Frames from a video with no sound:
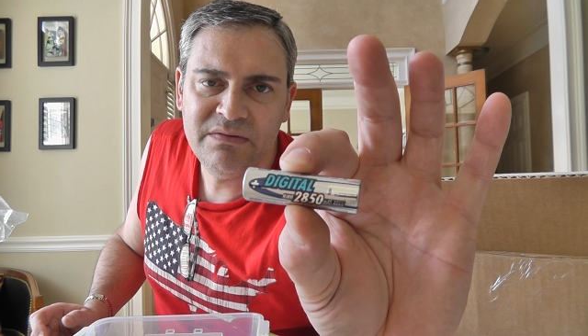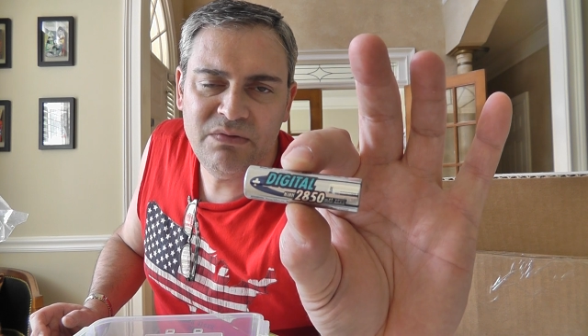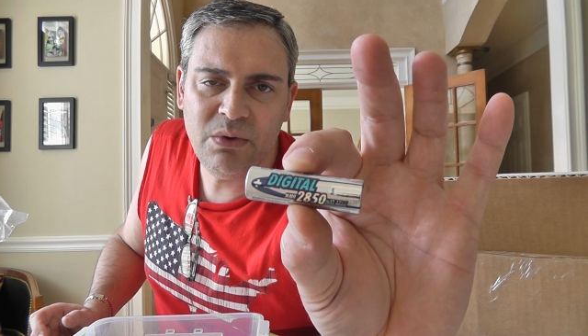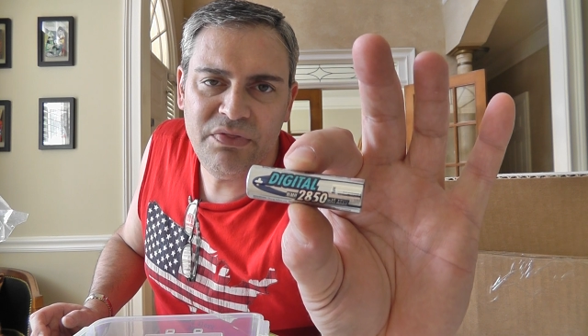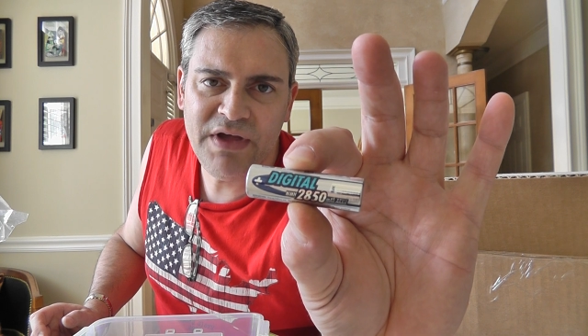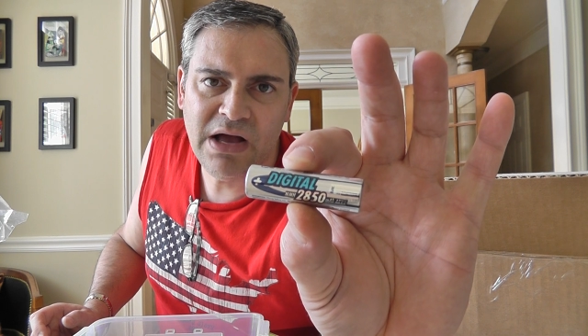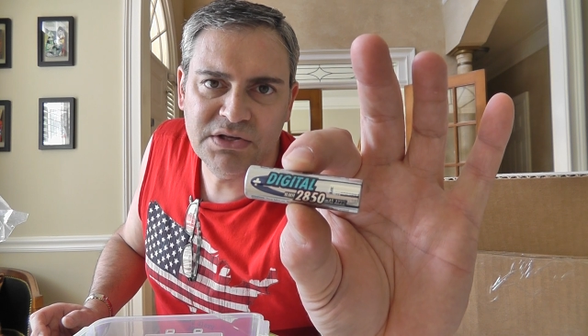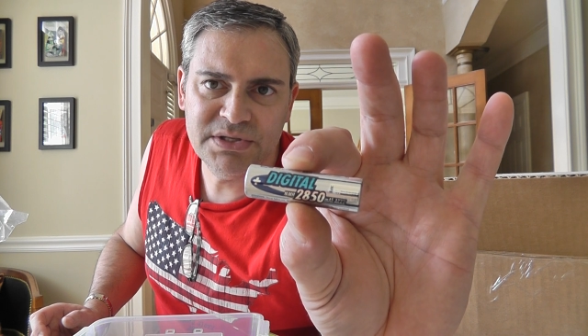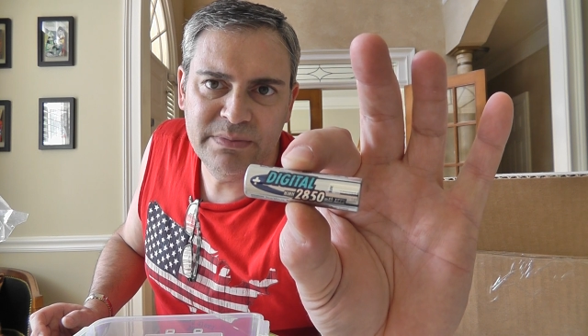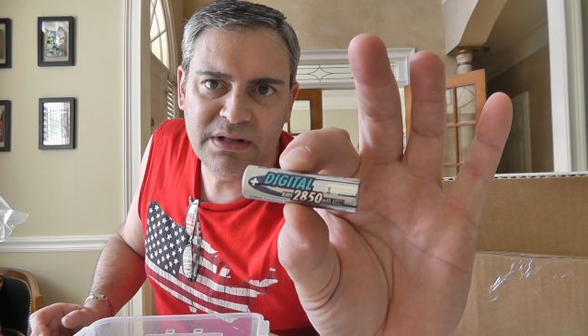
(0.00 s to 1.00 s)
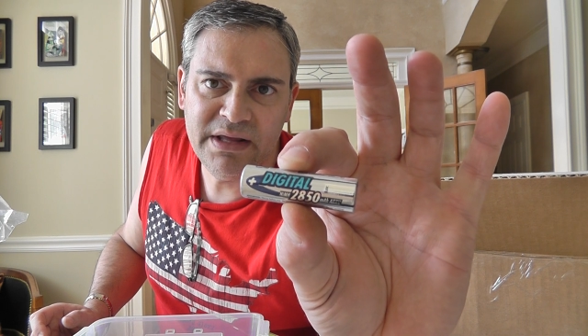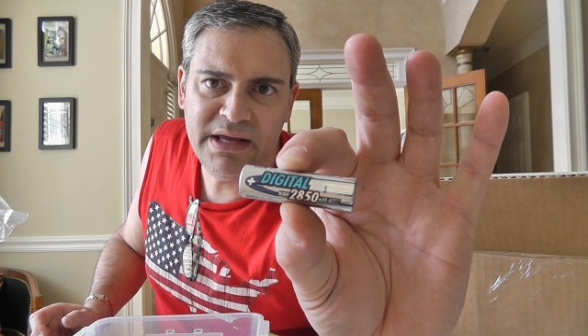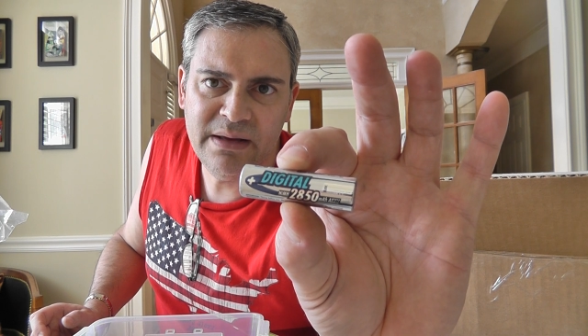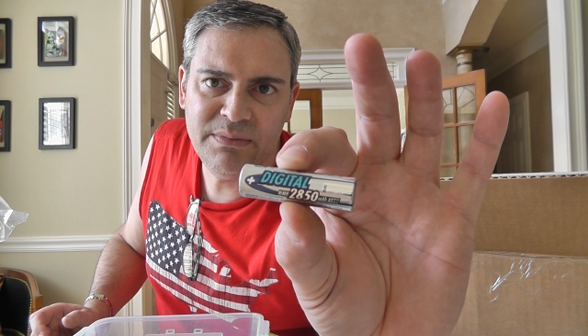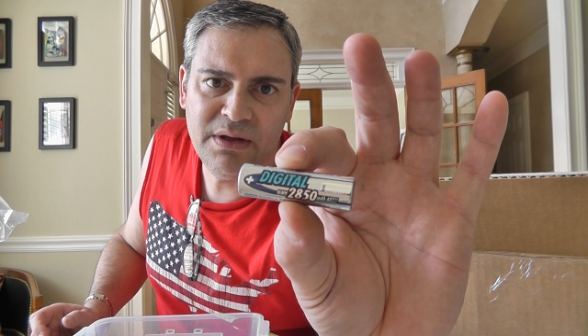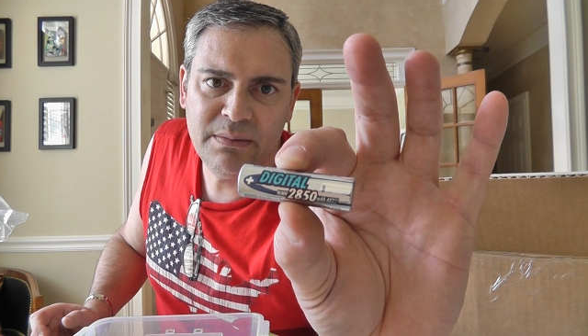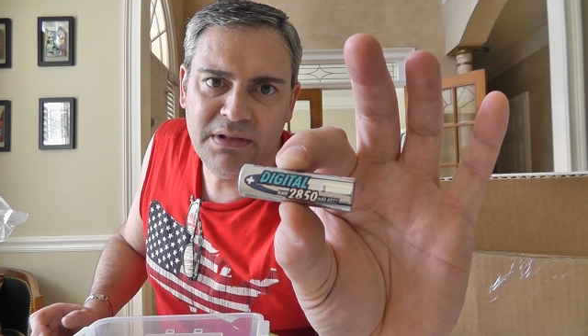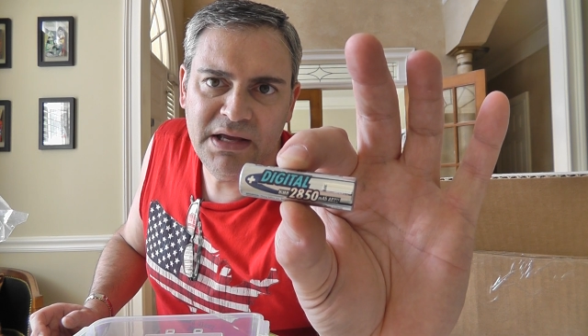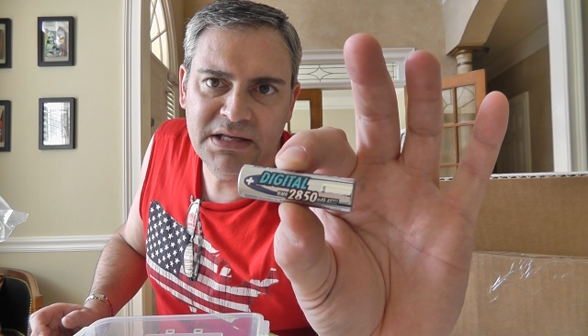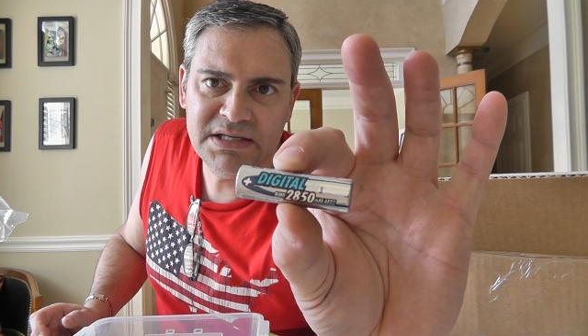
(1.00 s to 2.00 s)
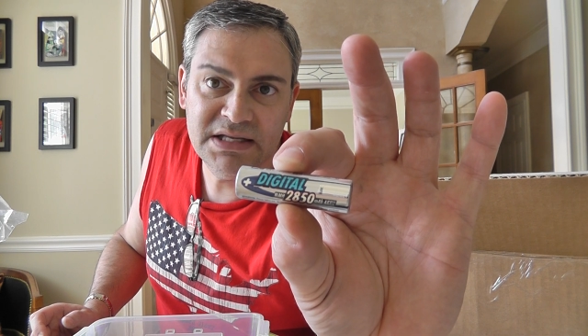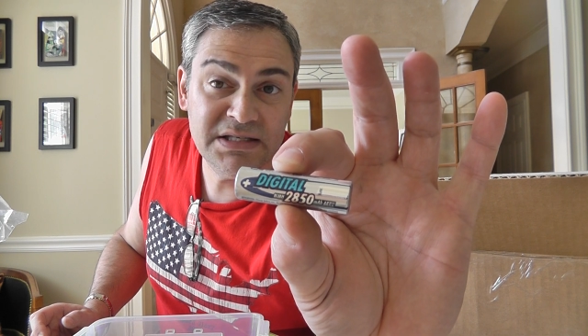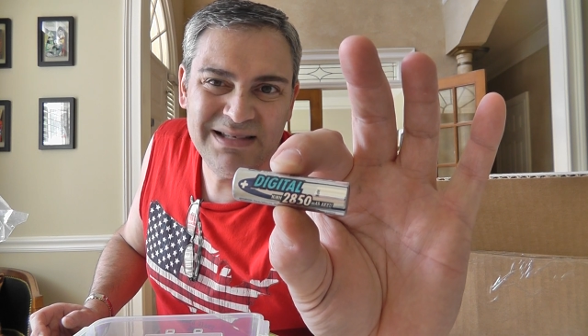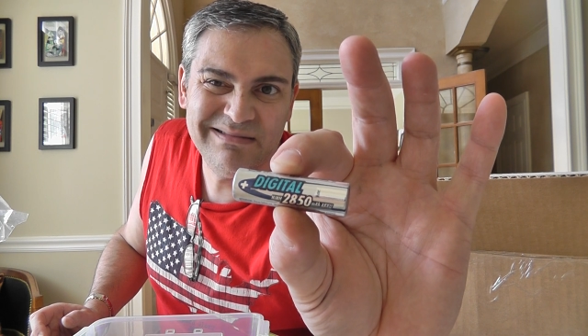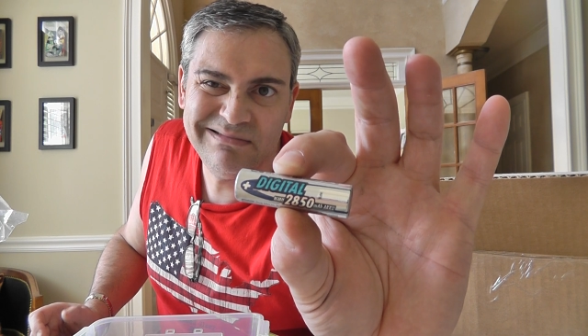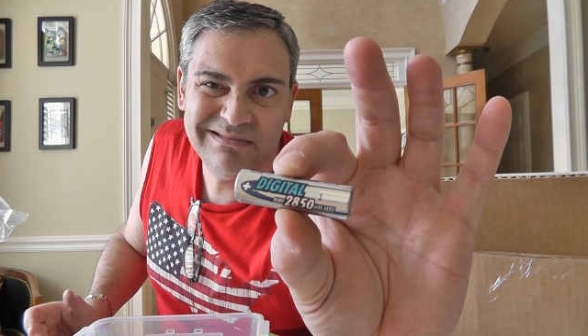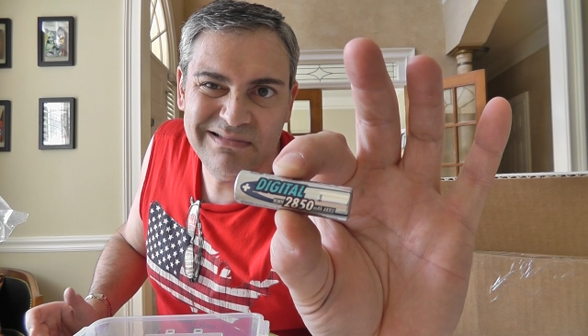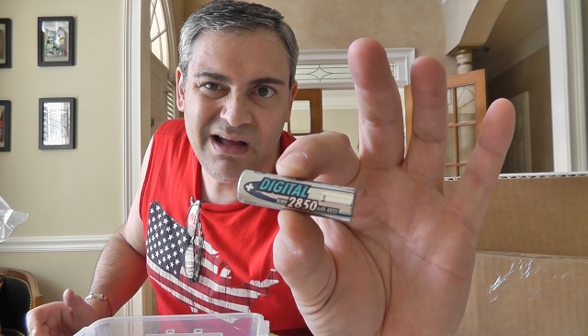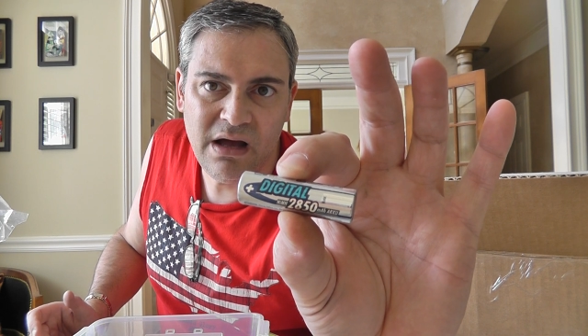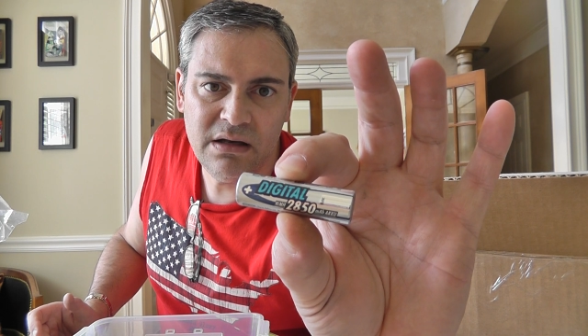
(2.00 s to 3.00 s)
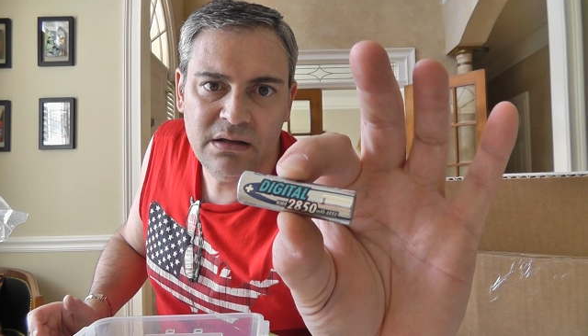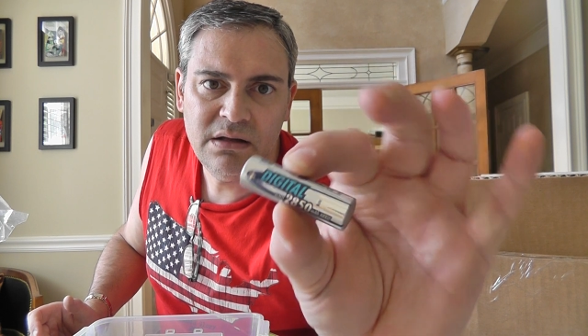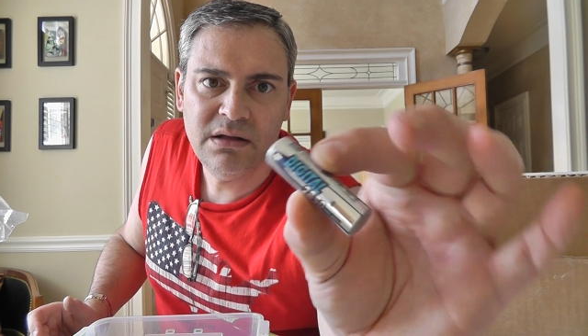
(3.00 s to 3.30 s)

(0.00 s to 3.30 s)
4000 milliamp AA's, and it's not.